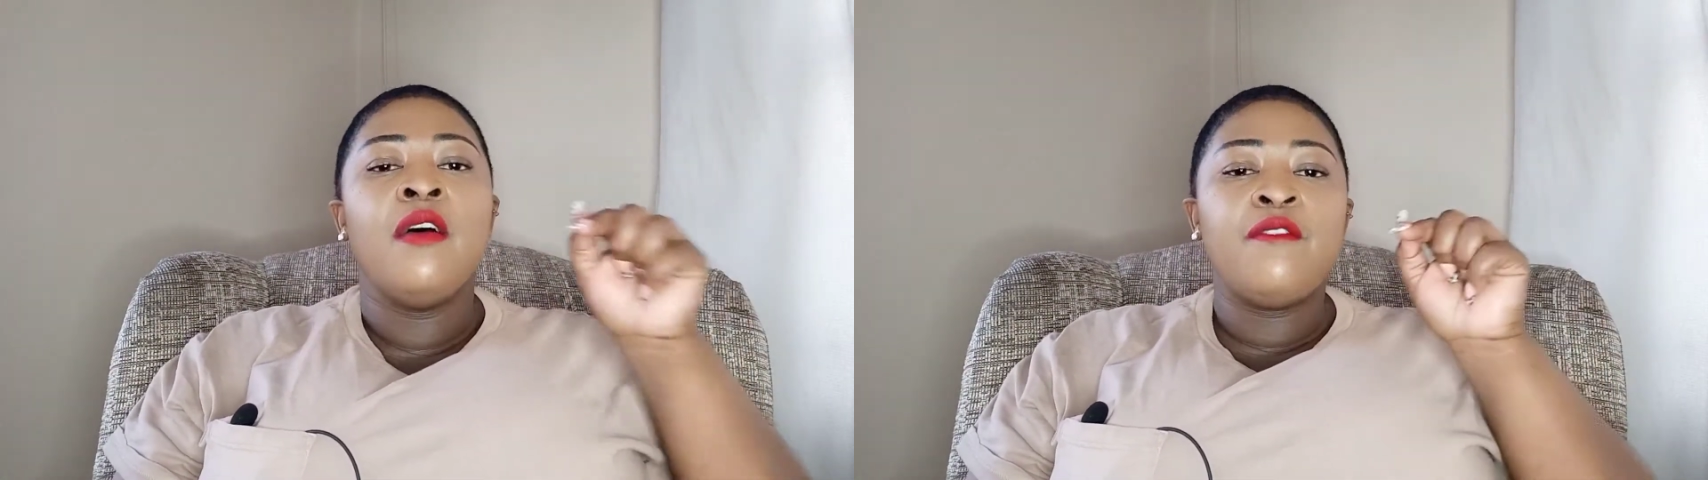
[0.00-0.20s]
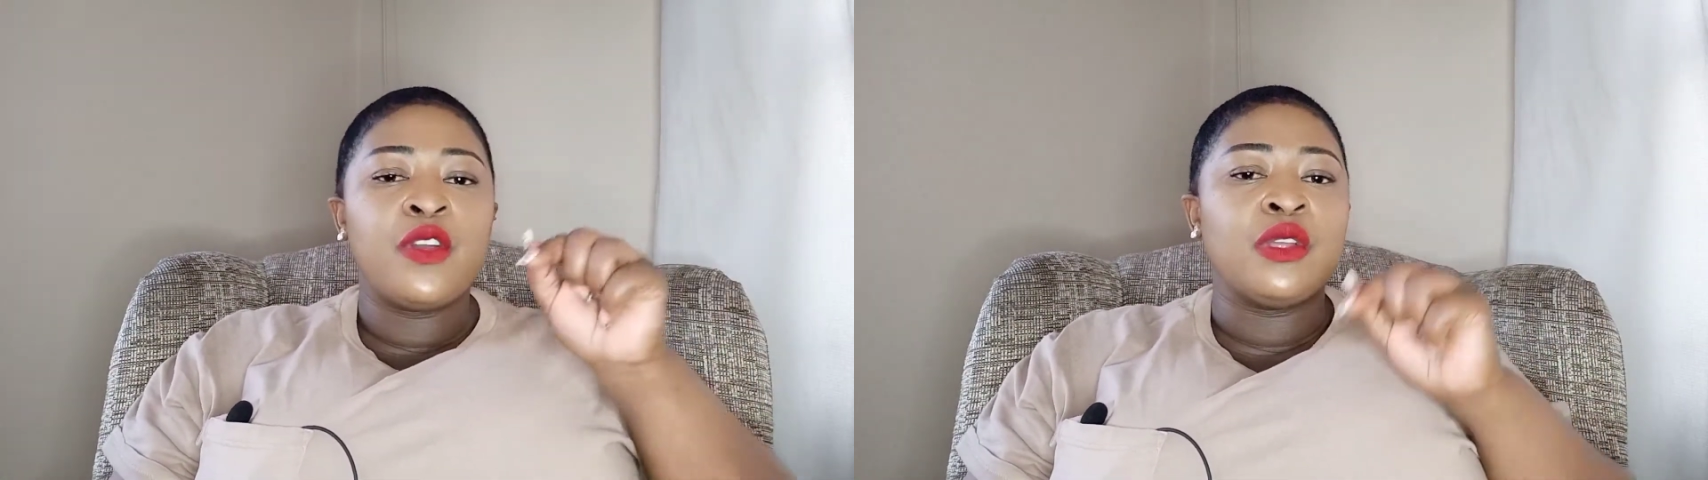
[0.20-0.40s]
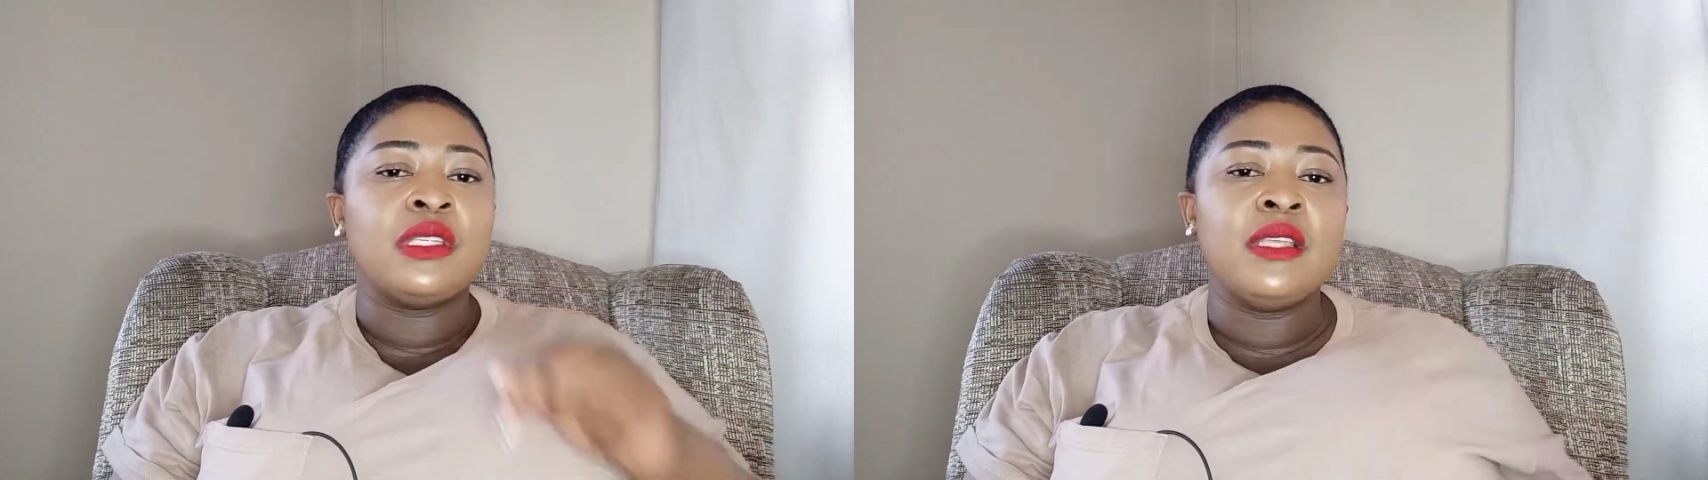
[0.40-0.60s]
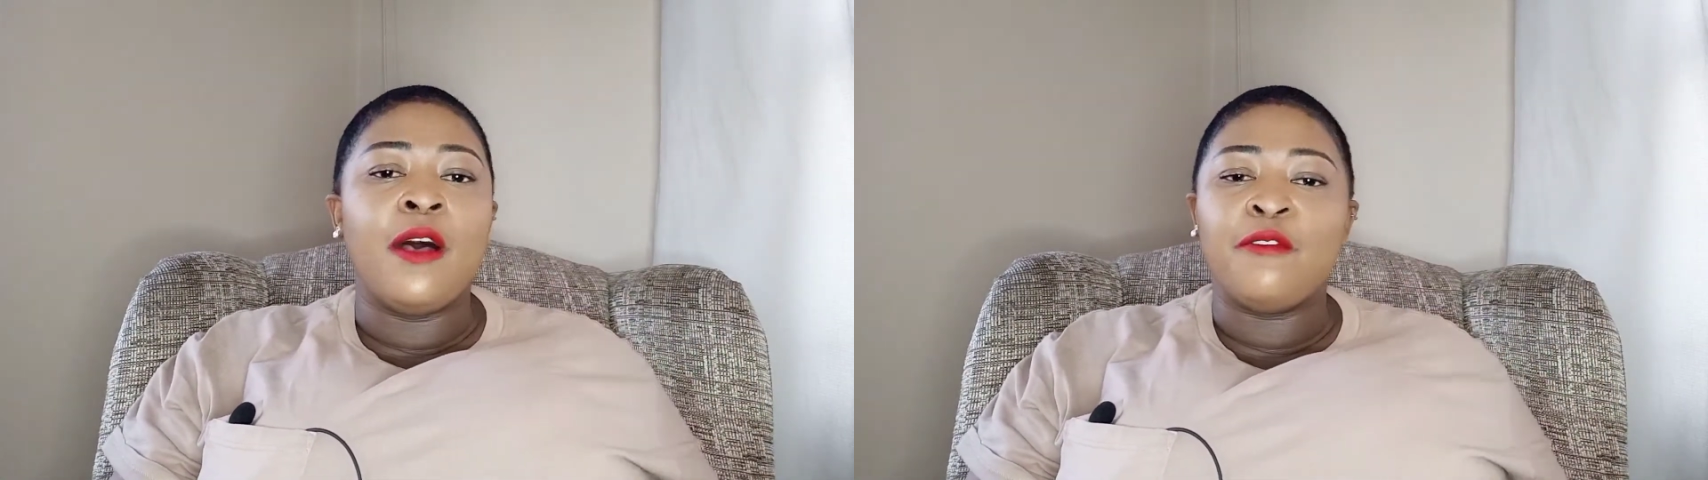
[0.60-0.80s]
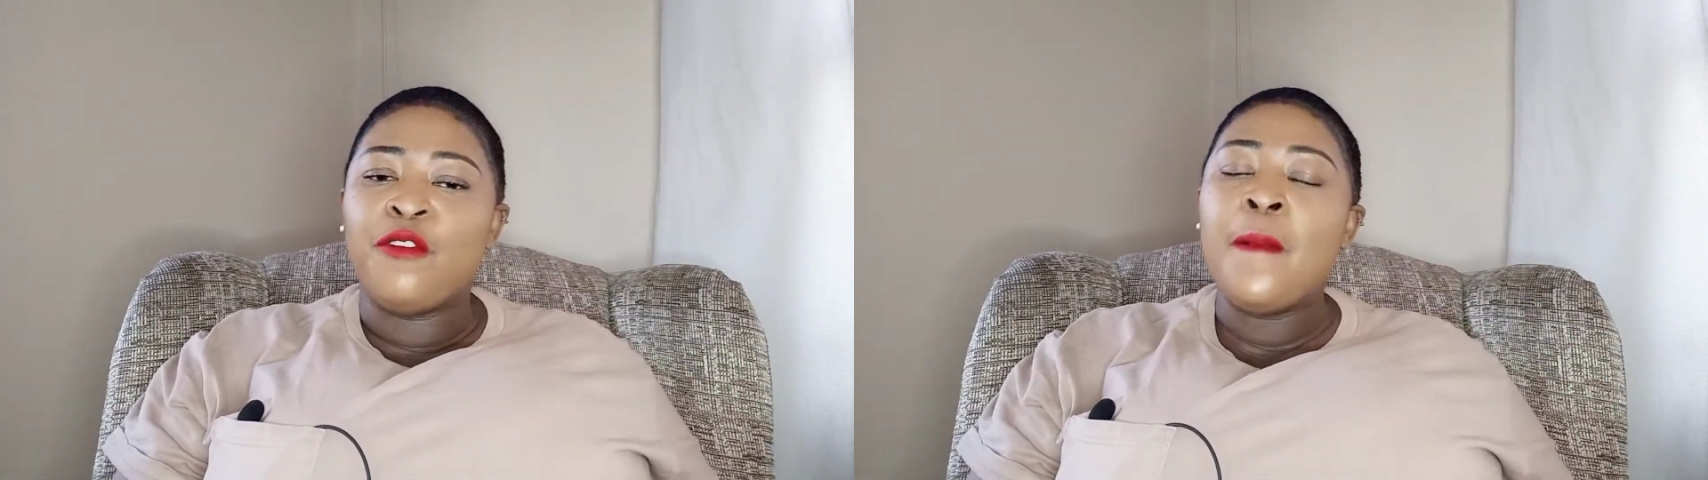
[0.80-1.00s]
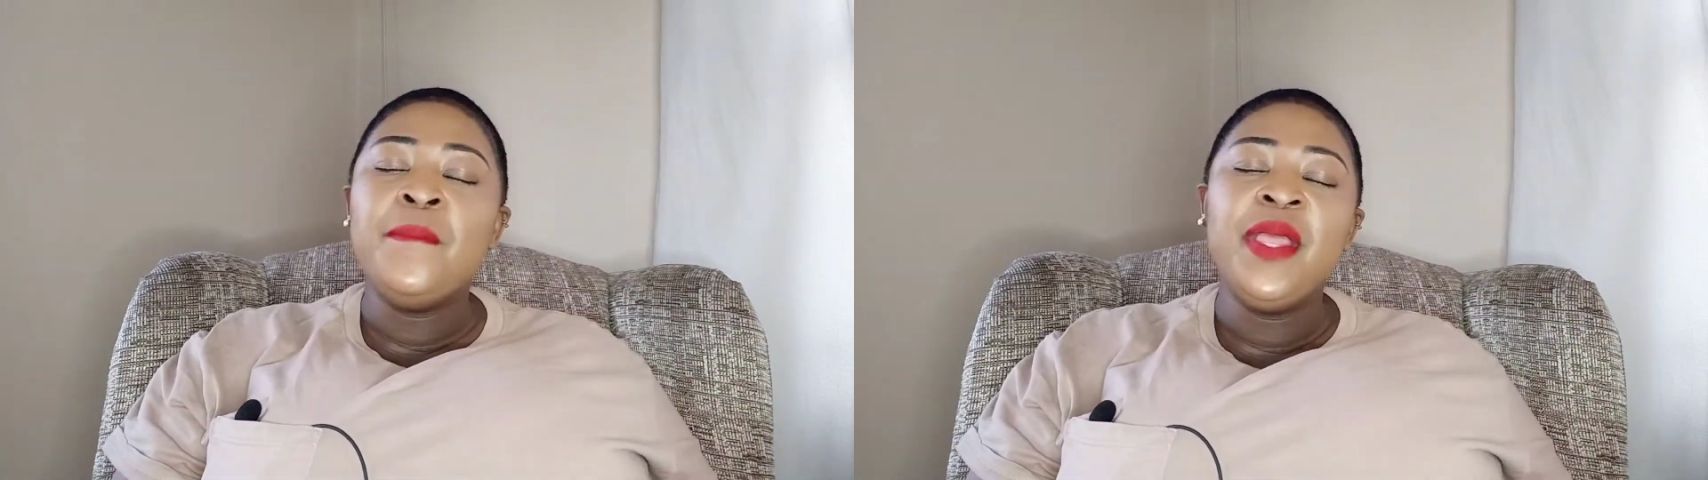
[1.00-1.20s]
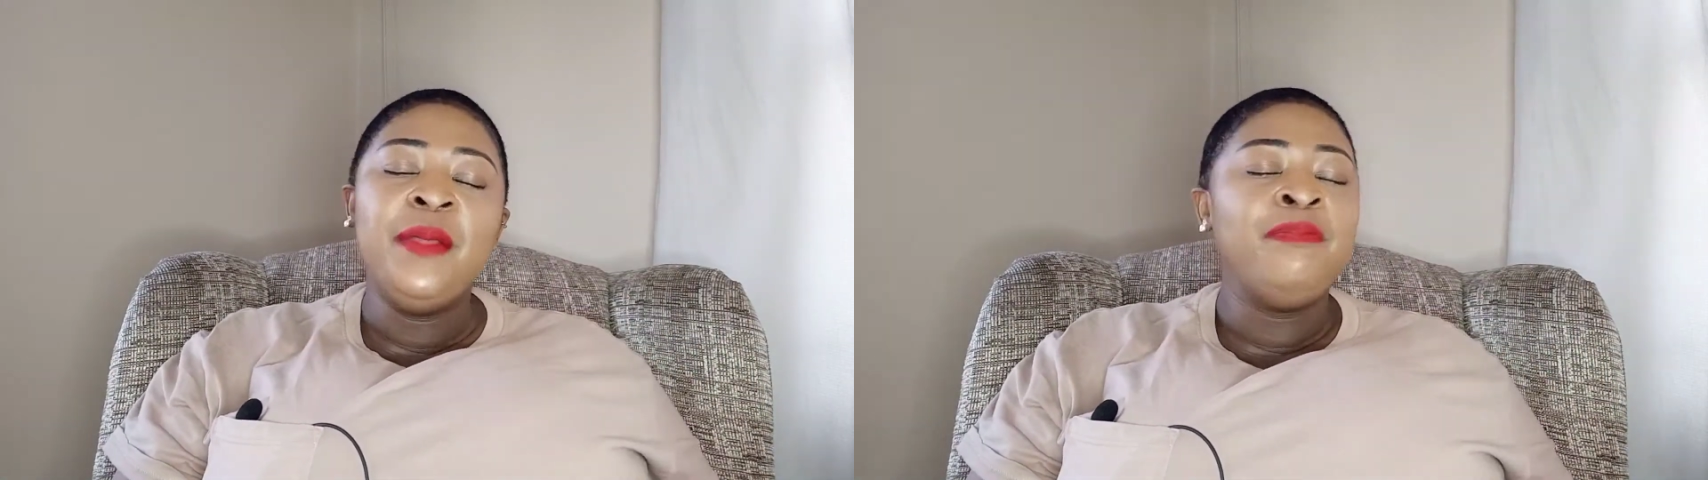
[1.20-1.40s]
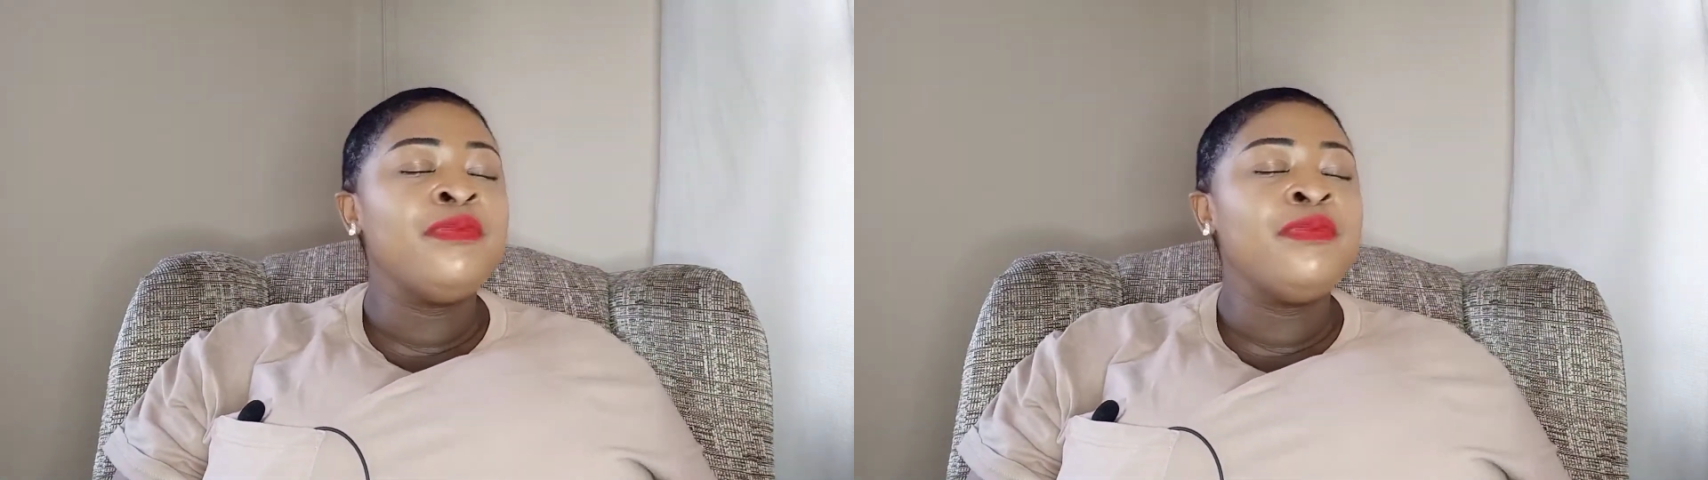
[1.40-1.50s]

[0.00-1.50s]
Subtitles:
for yourself. For me,